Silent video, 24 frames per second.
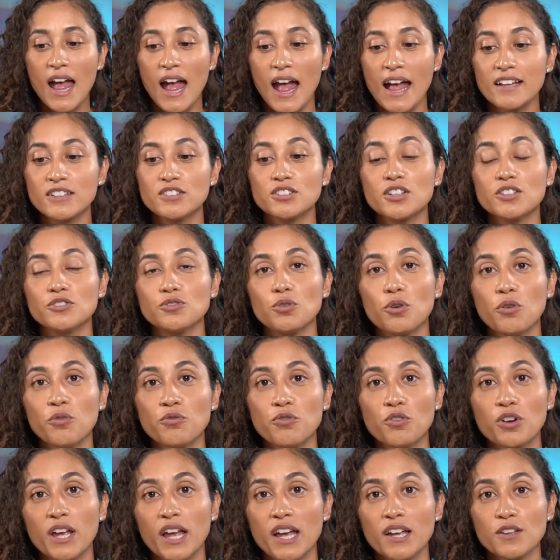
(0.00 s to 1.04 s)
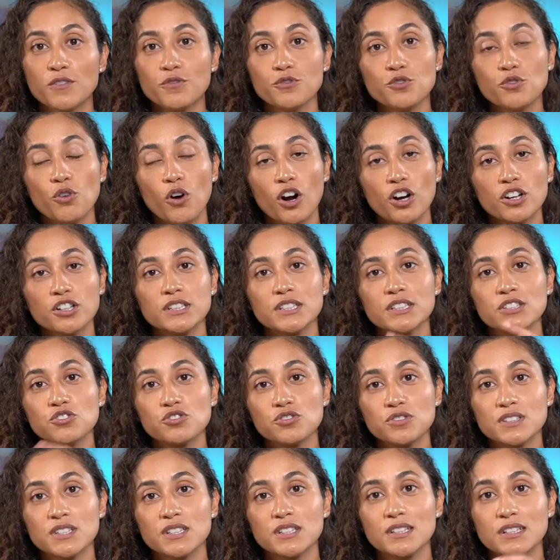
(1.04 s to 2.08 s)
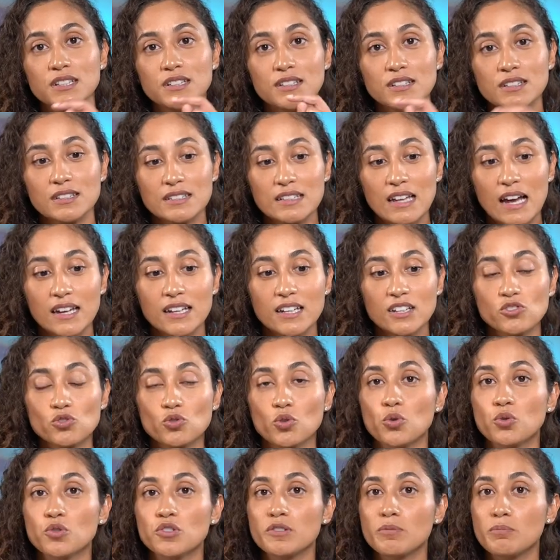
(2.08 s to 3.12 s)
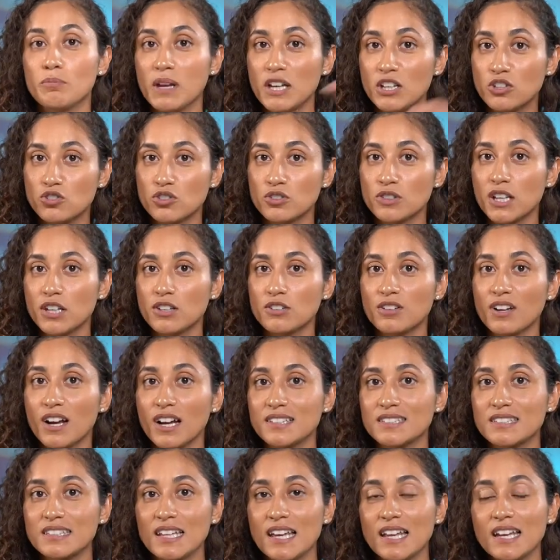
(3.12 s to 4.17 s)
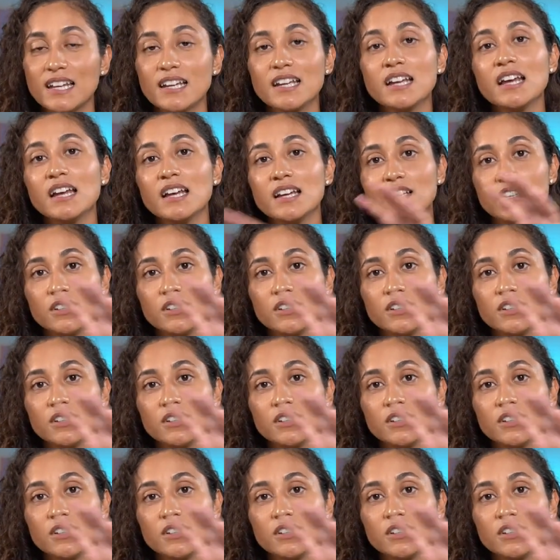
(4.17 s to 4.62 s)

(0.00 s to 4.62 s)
And don't forget, if you are interested in the statics course, make sure that you guys get it.